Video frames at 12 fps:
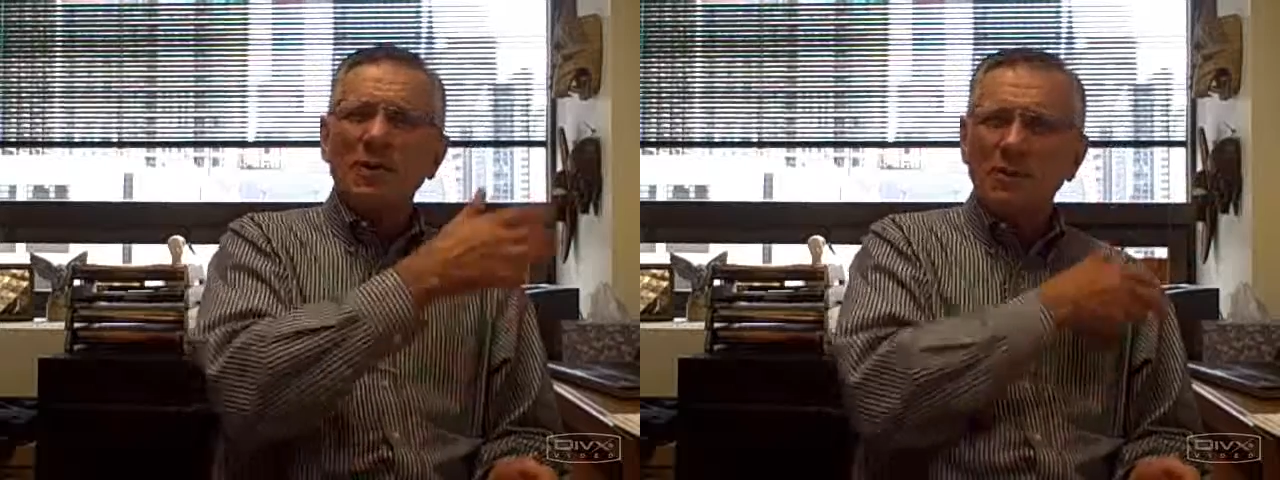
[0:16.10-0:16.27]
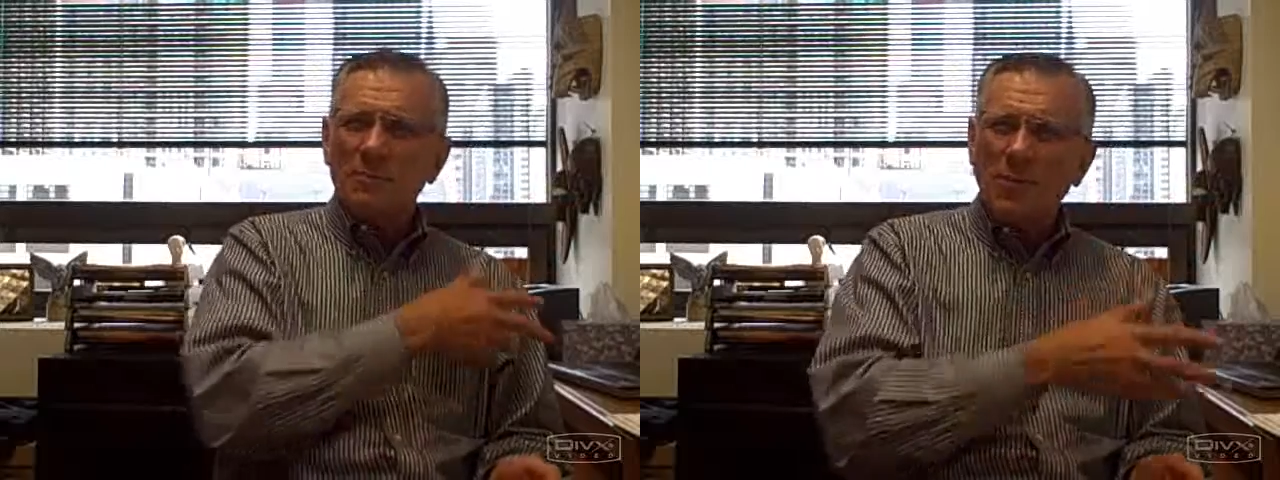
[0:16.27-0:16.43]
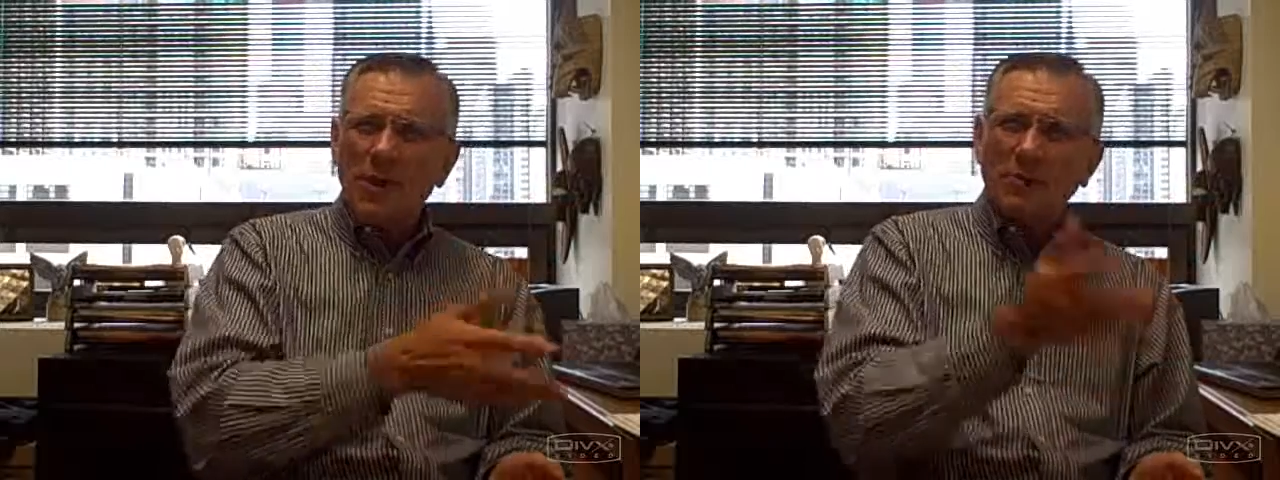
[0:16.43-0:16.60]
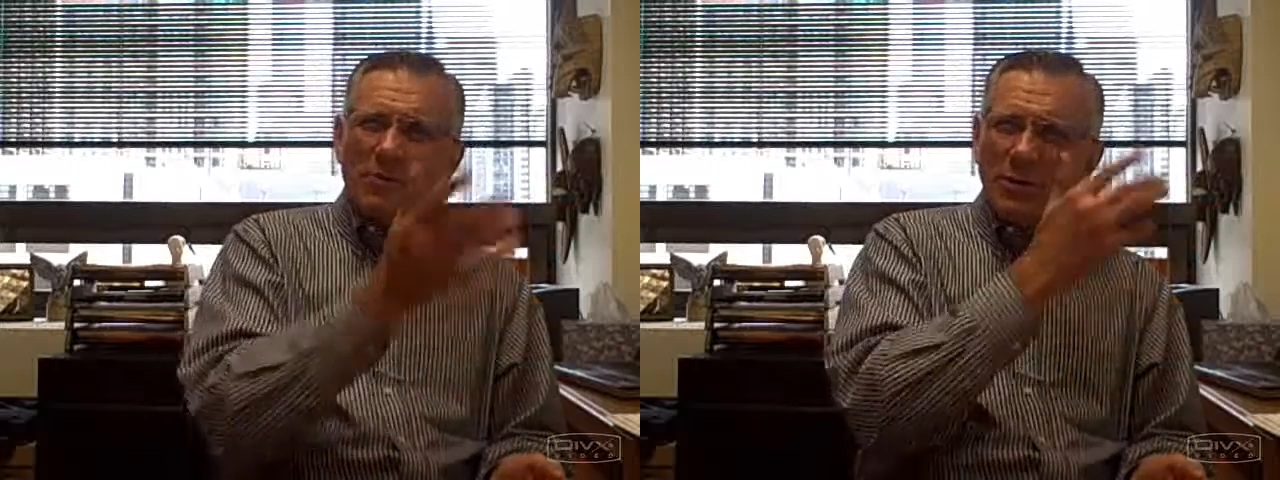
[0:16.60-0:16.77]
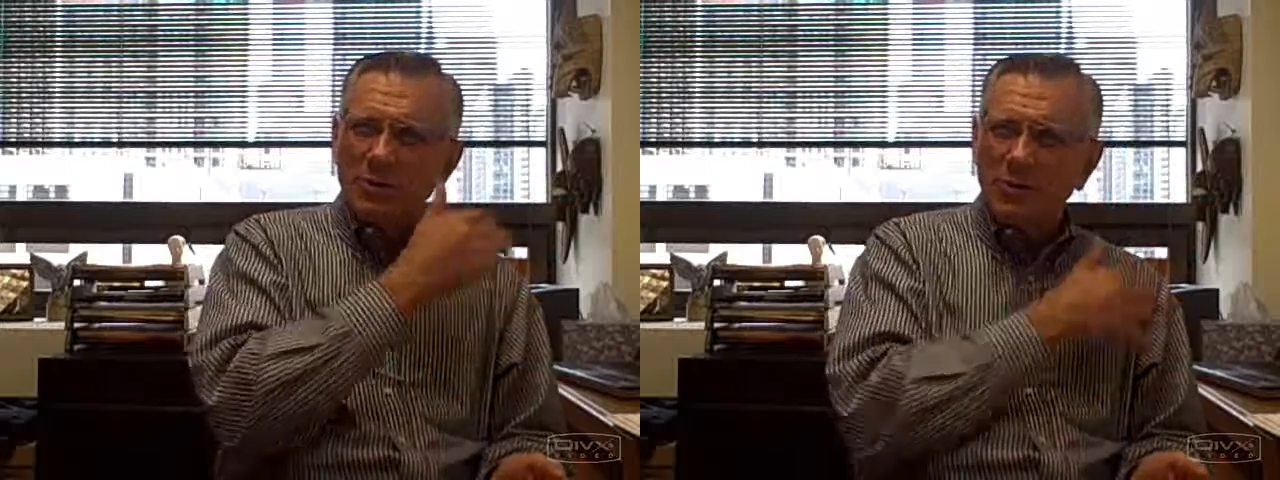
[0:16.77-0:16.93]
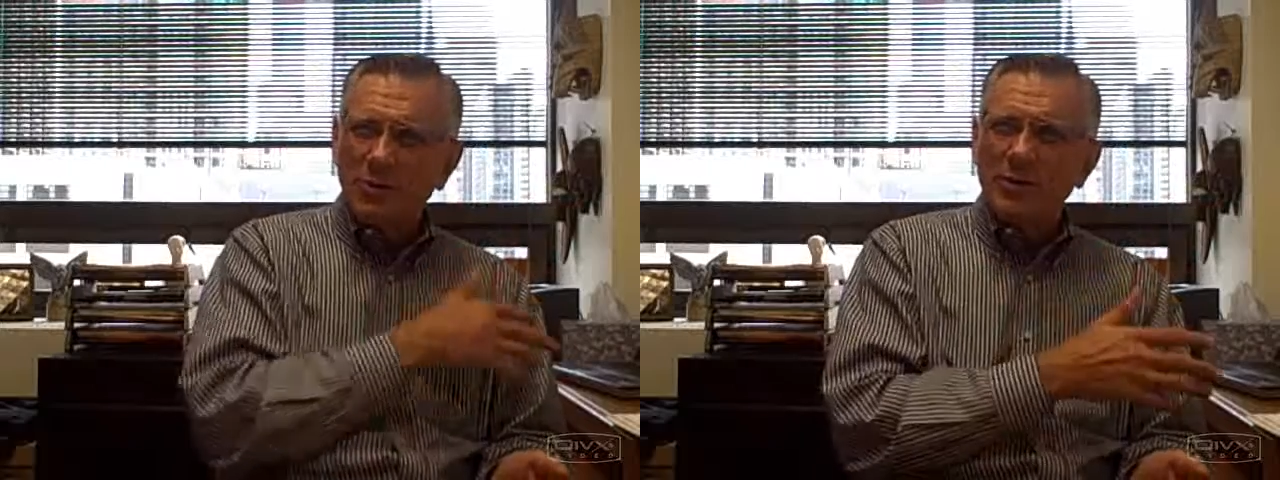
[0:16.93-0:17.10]
part of the
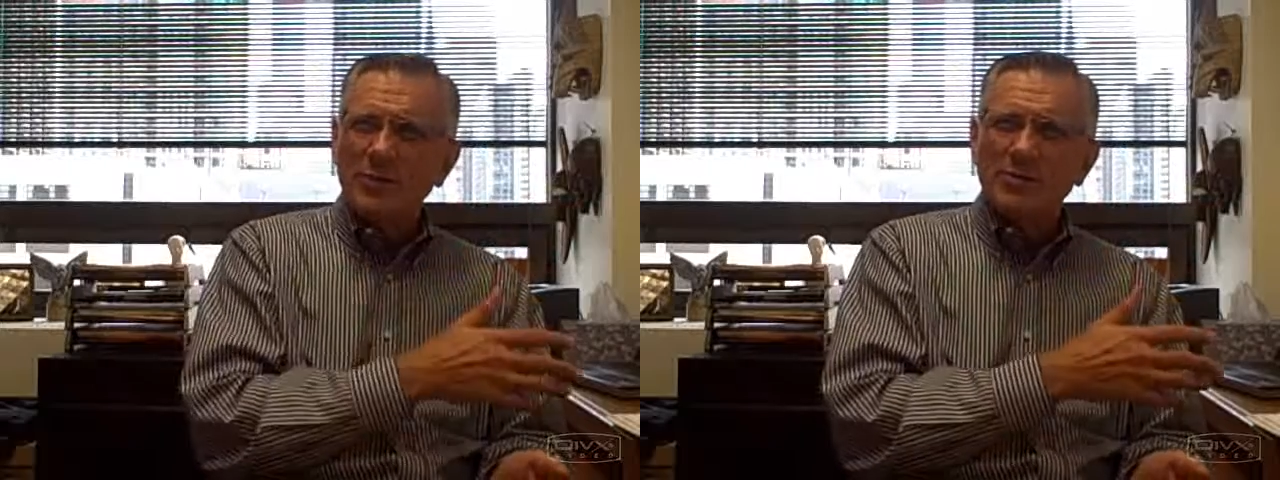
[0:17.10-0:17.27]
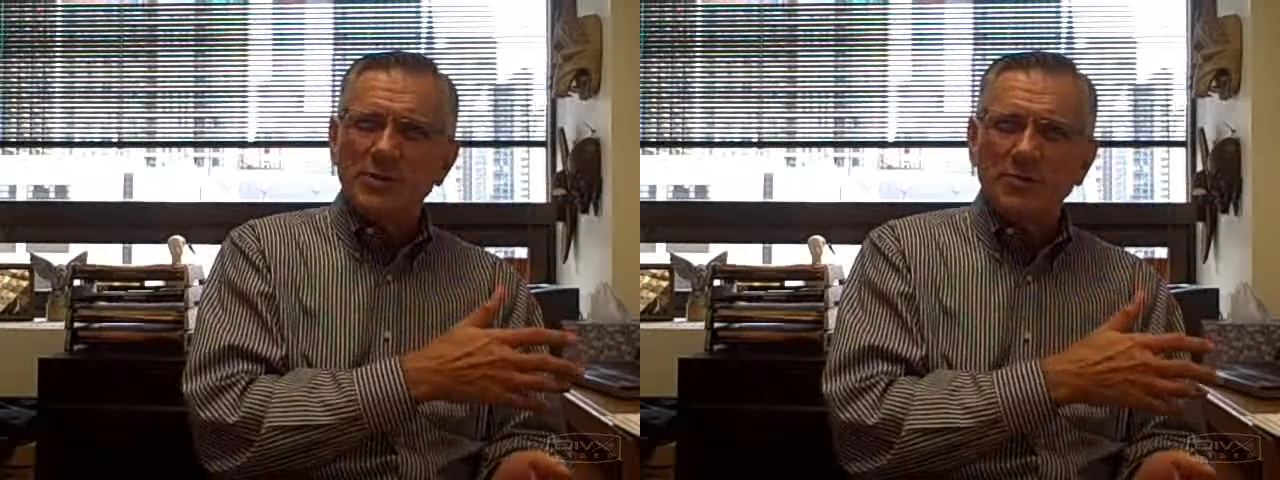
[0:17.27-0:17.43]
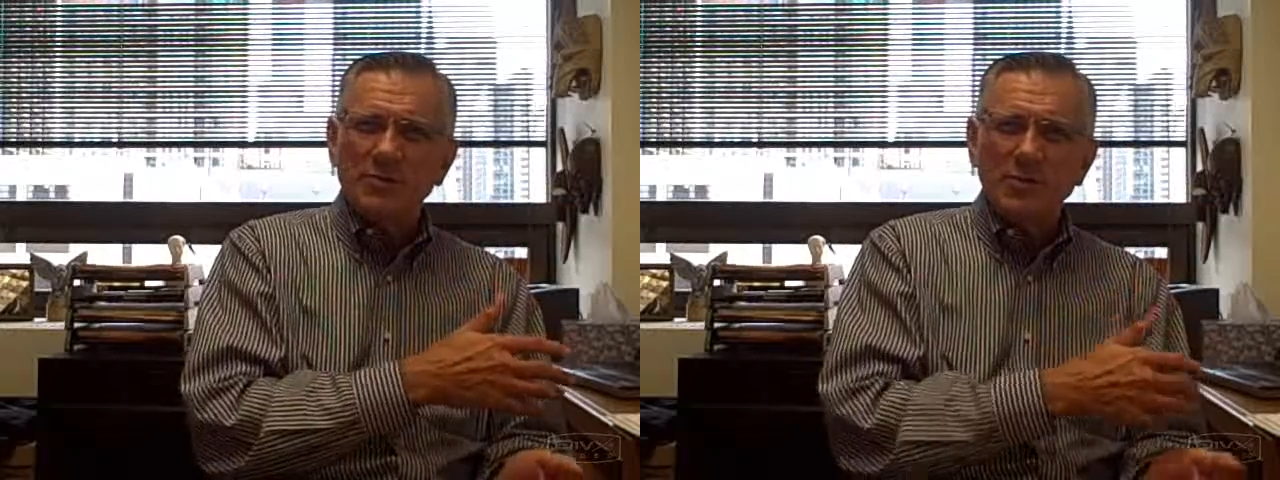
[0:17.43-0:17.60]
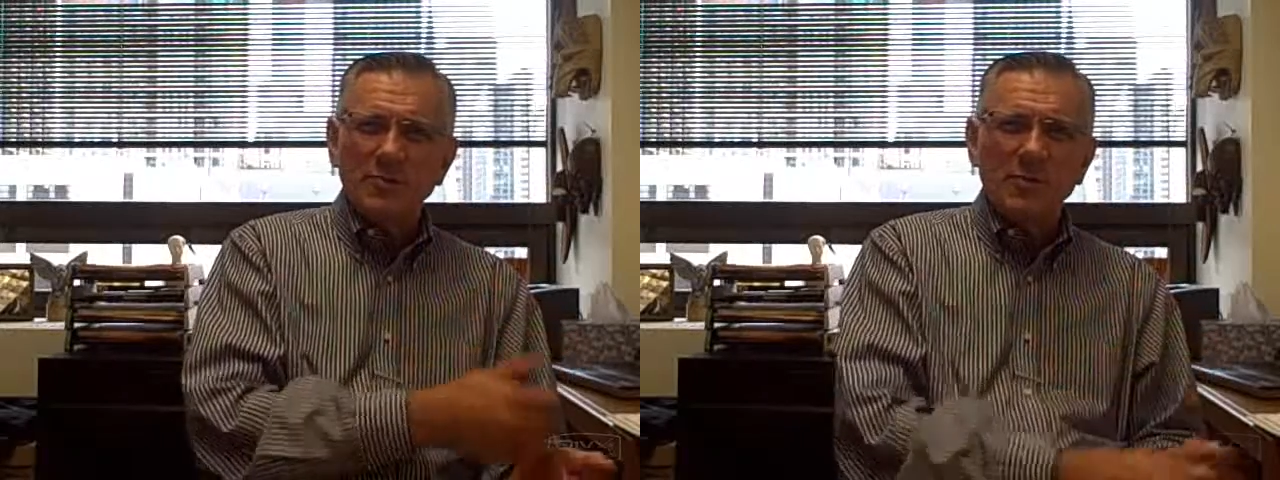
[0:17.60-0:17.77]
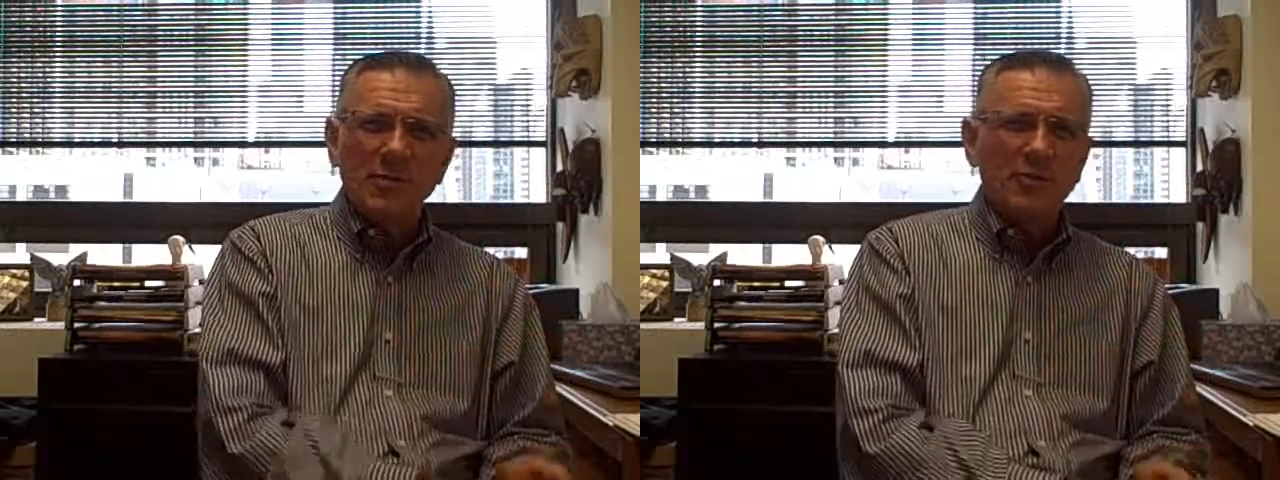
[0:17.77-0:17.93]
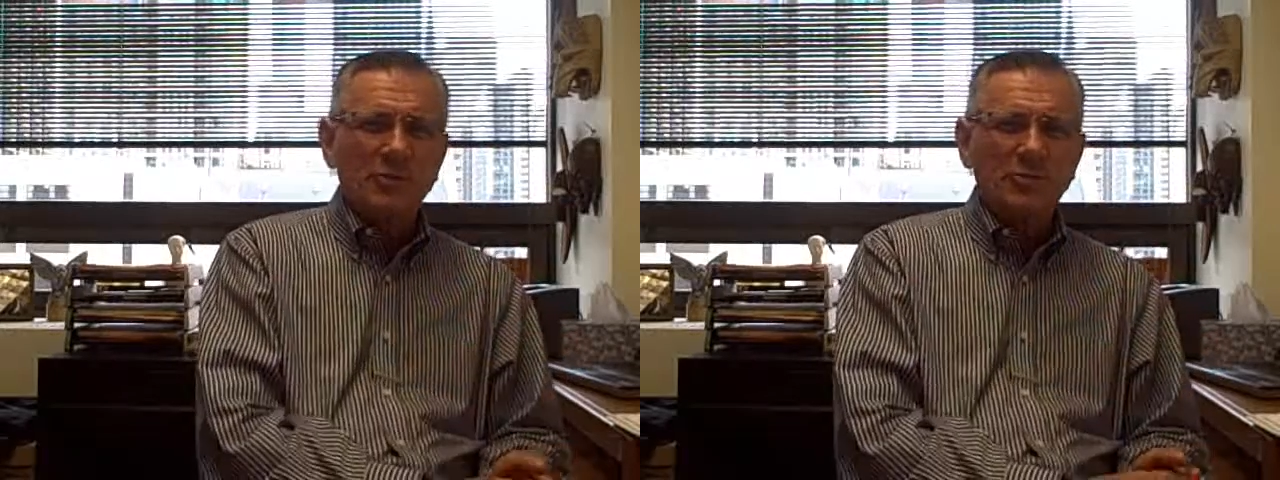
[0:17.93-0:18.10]
background noise of the
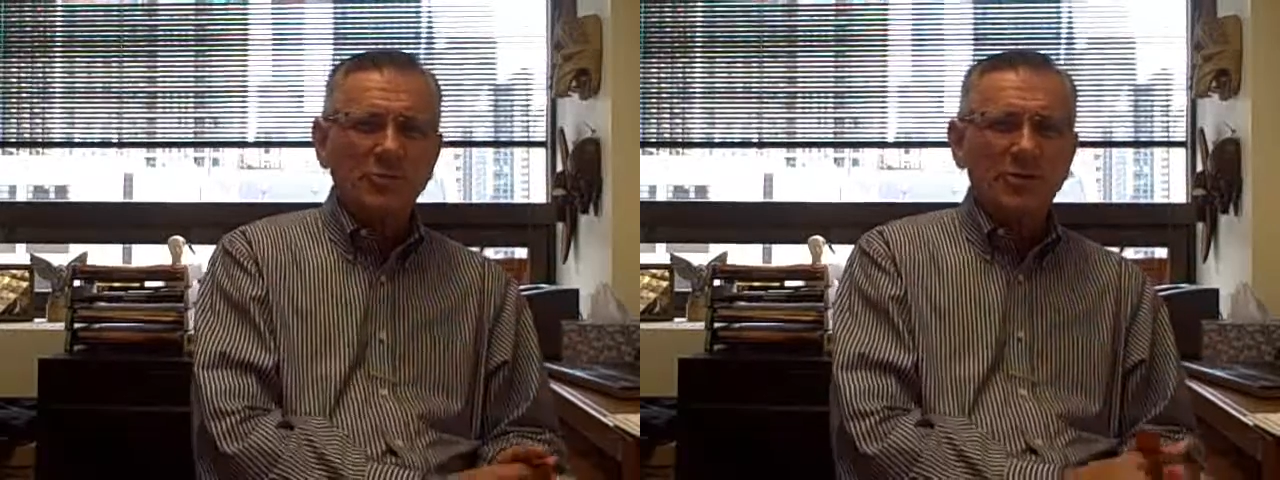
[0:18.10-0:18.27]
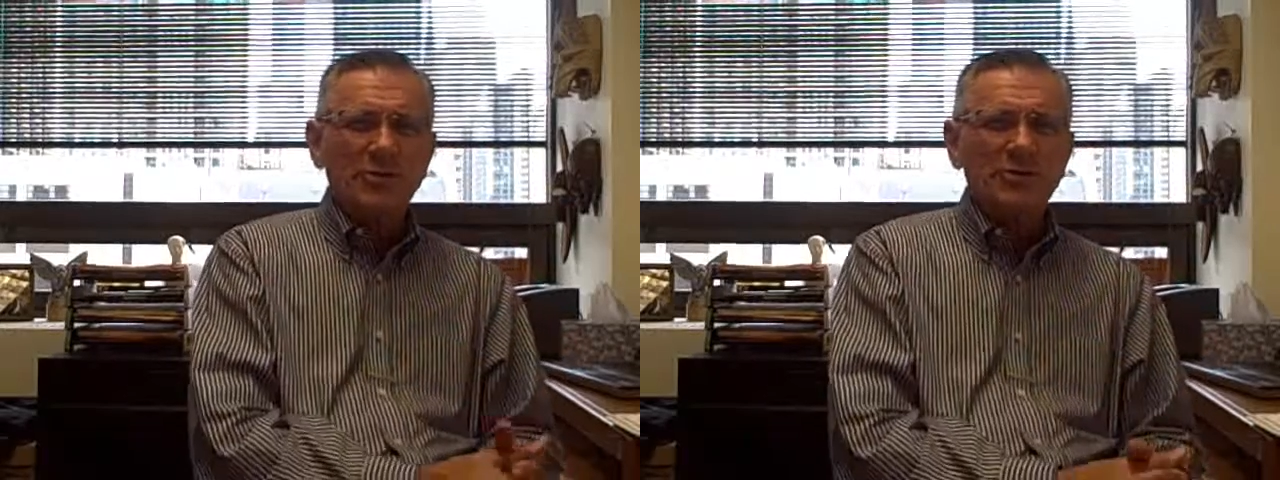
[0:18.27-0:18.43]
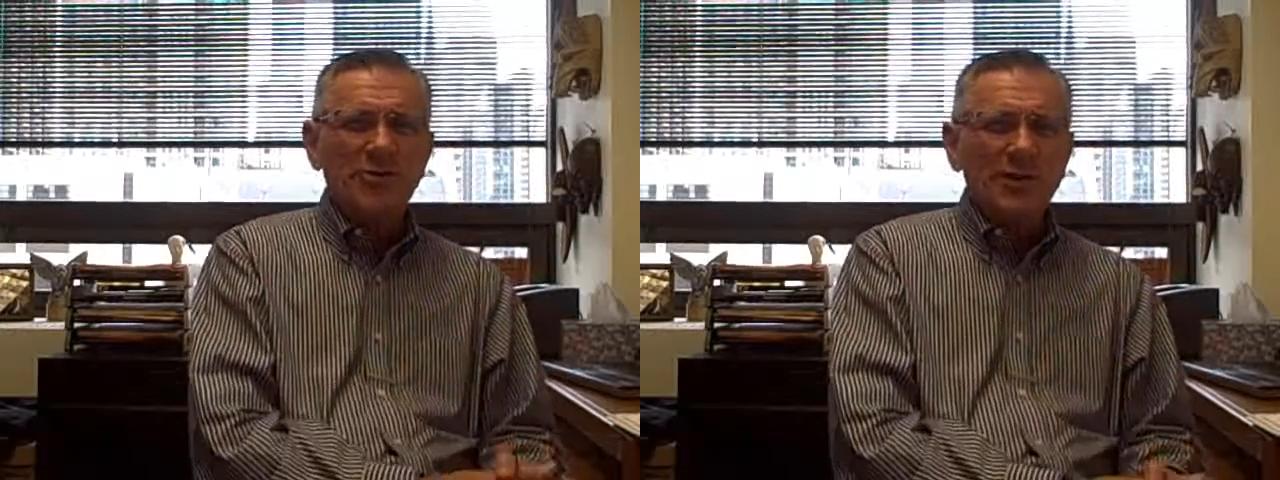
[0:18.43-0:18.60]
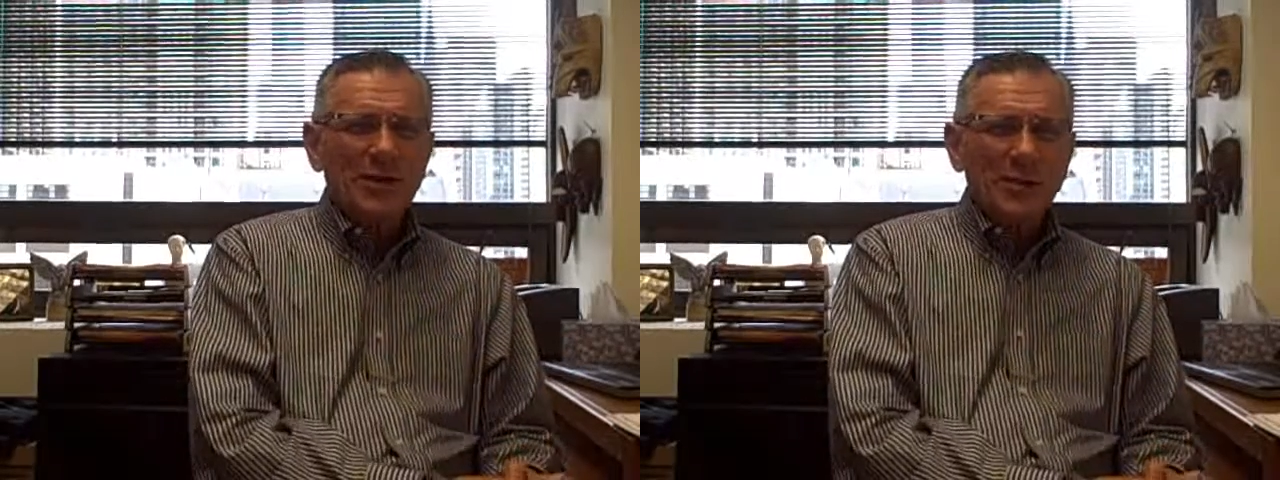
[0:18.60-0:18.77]
American experience.